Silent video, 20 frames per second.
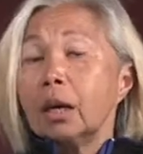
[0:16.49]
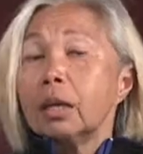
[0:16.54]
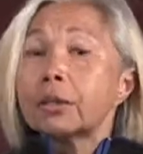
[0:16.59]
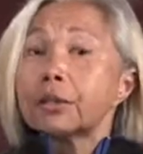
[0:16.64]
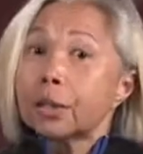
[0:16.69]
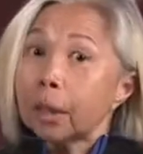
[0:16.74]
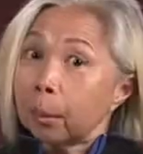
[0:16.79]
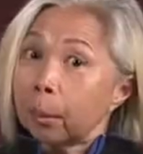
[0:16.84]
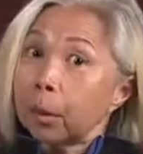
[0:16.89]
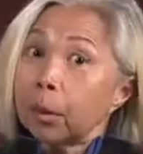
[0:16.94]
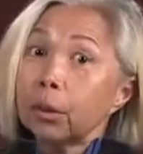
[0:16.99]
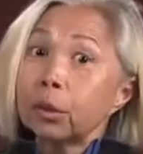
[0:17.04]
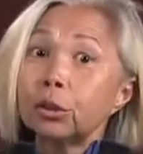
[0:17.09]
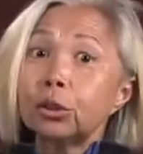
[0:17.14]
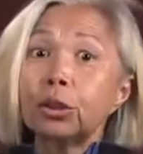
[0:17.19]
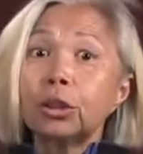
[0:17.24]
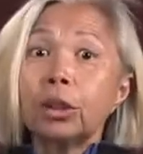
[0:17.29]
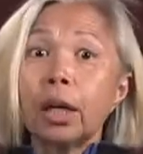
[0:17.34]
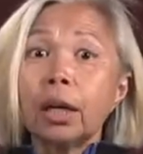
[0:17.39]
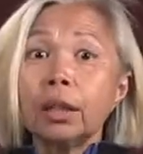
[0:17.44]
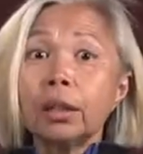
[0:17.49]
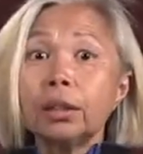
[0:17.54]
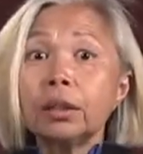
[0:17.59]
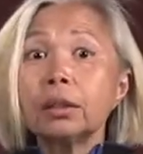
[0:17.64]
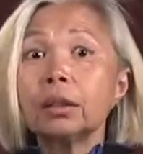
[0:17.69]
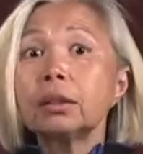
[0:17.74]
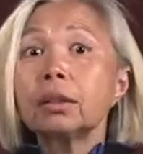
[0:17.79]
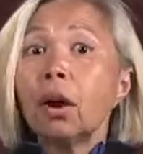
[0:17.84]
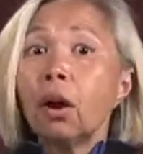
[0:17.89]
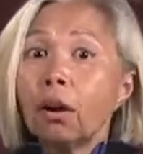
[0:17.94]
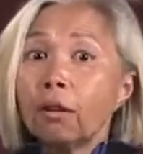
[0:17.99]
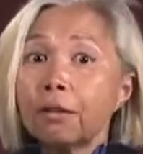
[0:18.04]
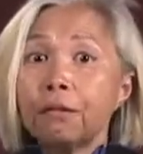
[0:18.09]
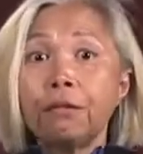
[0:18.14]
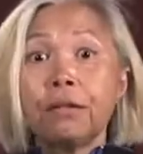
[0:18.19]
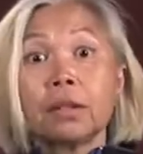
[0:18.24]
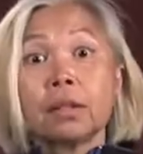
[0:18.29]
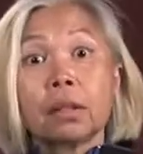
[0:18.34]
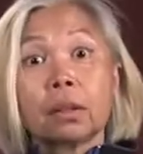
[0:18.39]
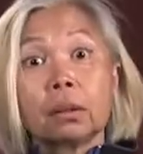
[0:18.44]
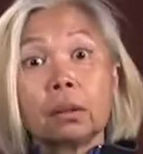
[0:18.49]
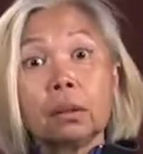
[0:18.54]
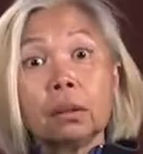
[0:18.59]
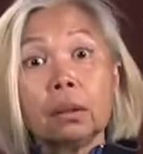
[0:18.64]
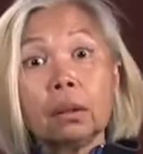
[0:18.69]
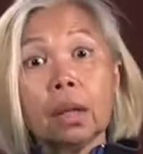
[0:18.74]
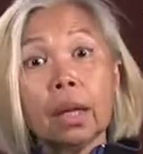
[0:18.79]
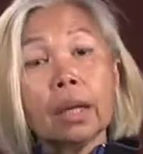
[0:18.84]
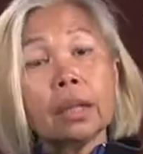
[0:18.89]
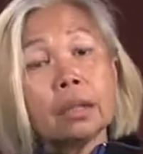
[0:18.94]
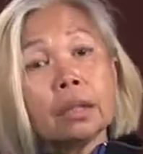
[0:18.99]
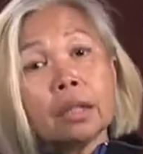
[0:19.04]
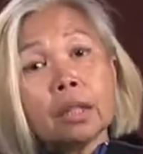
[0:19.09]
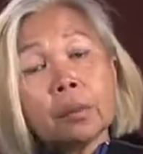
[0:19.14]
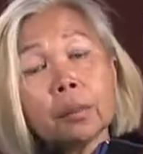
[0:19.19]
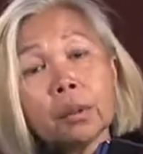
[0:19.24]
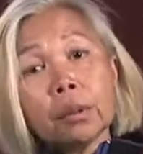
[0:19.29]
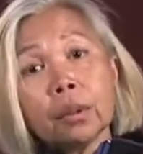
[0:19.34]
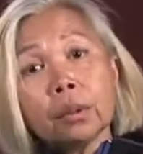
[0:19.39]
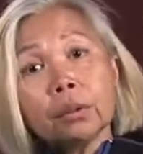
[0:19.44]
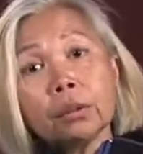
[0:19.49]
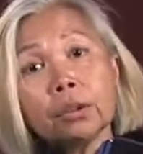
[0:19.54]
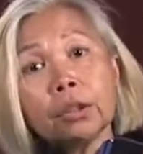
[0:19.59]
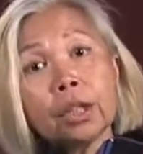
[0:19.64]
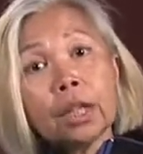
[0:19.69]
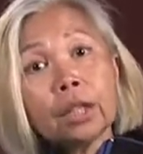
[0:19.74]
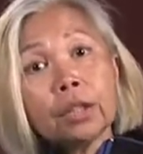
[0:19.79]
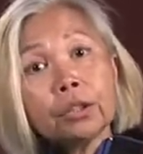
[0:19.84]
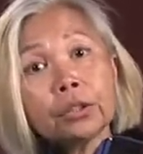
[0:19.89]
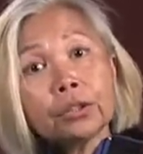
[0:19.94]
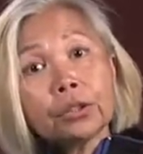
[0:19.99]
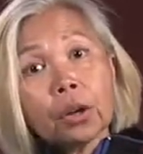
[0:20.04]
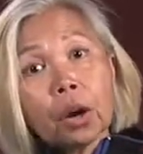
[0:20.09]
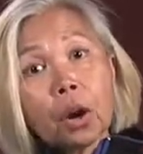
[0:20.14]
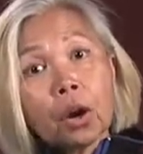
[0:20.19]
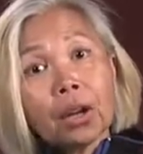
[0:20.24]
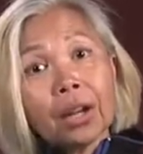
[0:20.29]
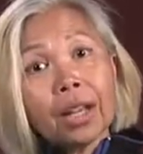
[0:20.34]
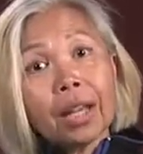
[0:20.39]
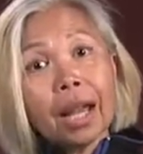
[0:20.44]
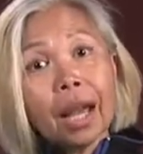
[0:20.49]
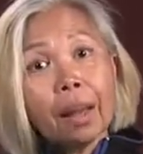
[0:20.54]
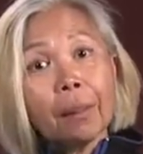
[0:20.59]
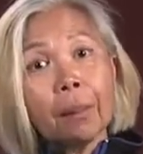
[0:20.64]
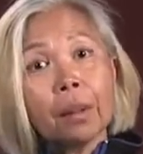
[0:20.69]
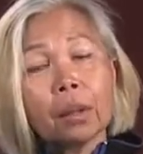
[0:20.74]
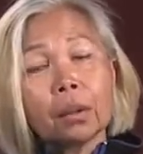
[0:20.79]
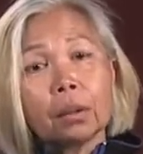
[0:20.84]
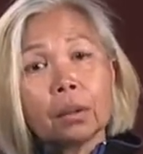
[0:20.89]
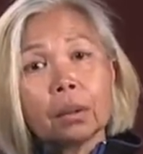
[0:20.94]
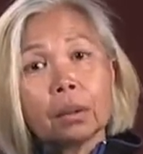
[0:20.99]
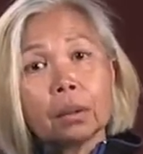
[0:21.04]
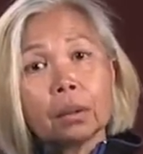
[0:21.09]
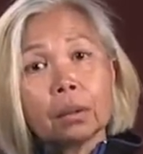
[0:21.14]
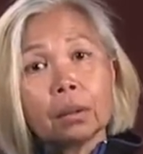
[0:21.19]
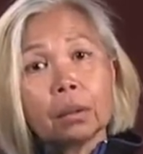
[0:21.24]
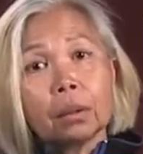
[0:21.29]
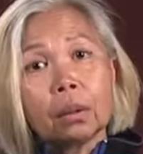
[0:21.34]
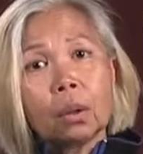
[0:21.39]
Some of those changes are physical and some of those changes are chemical.